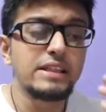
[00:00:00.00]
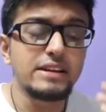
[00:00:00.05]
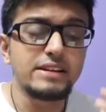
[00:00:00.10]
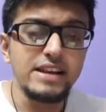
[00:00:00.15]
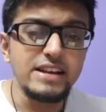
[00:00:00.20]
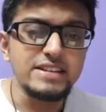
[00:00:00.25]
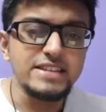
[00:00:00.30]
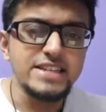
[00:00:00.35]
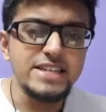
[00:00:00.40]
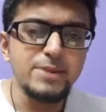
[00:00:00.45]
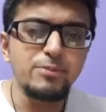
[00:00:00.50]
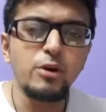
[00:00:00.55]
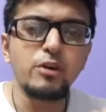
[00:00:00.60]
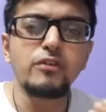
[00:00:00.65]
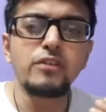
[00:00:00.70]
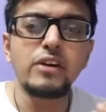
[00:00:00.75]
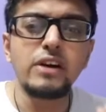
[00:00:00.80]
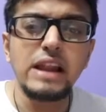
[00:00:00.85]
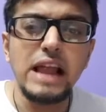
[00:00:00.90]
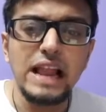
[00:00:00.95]
the next step
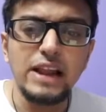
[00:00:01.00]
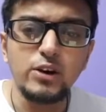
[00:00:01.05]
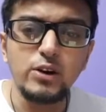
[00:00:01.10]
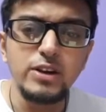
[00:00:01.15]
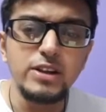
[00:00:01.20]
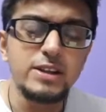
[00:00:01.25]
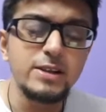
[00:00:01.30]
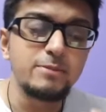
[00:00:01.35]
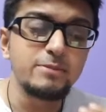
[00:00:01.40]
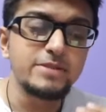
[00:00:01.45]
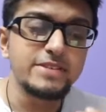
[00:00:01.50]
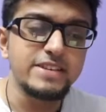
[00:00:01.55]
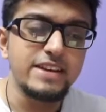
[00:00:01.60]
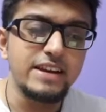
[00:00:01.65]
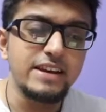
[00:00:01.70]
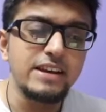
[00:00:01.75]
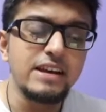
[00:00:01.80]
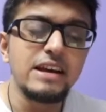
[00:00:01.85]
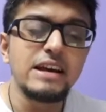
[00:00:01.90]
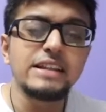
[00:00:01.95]
of our algorithm
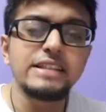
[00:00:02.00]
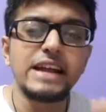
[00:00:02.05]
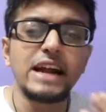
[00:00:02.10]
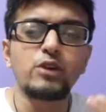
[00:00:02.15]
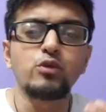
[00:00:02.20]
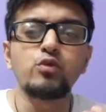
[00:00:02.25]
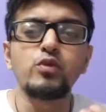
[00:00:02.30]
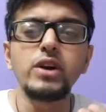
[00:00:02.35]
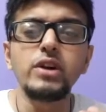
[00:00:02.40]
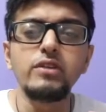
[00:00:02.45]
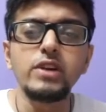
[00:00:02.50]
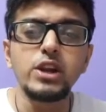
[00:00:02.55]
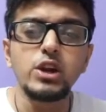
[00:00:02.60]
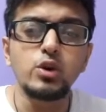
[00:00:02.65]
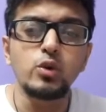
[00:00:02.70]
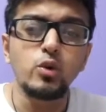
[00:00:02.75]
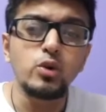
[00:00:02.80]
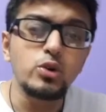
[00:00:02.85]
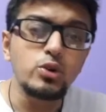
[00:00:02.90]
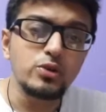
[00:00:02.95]
say that we
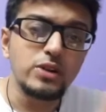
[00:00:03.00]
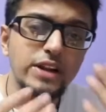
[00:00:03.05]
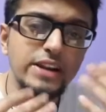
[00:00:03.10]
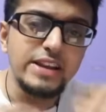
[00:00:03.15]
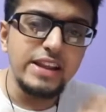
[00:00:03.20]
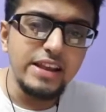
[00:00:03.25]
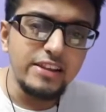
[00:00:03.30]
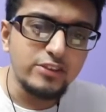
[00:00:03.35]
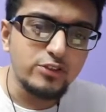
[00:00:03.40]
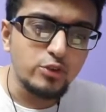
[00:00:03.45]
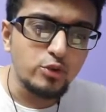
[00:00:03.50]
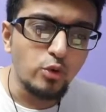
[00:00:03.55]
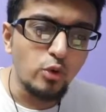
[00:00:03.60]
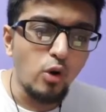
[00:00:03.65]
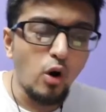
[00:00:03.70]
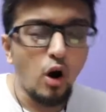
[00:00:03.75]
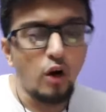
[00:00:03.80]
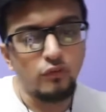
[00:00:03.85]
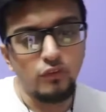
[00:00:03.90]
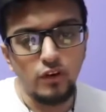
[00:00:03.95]
will go to the next
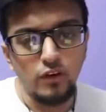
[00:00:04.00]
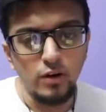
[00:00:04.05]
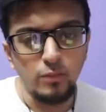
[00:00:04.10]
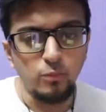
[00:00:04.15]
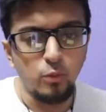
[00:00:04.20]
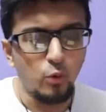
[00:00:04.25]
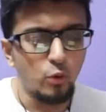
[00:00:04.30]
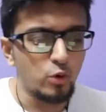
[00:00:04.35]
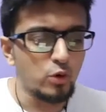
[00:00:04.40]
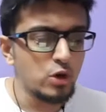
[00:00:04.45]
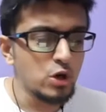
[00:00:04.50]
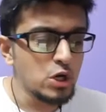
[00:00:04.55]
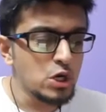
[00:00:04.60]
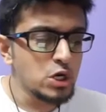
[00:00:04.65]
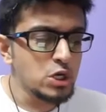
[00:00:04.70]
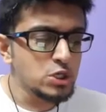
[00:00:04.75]
row of our board.